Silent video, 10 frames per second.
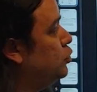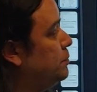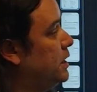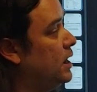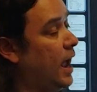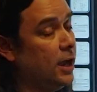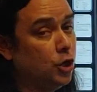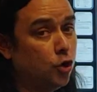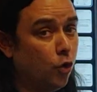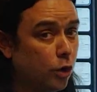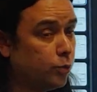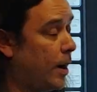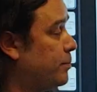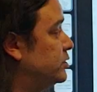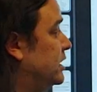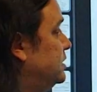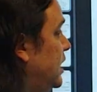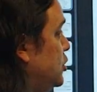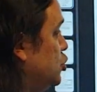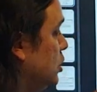to be a good
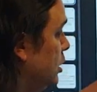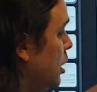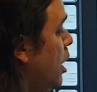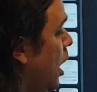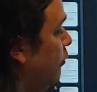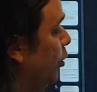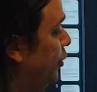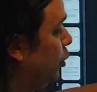representation of what the